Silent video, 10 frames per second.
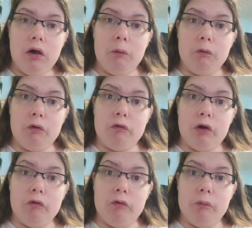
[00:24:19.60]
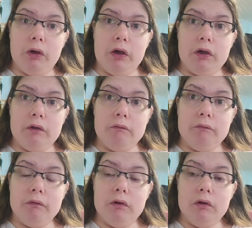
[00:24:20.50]
I will talk to you guys
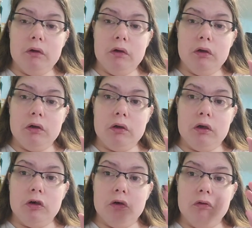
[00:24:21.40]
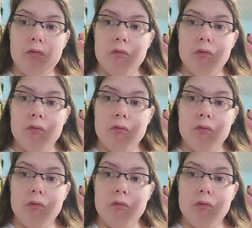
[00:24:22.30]
later.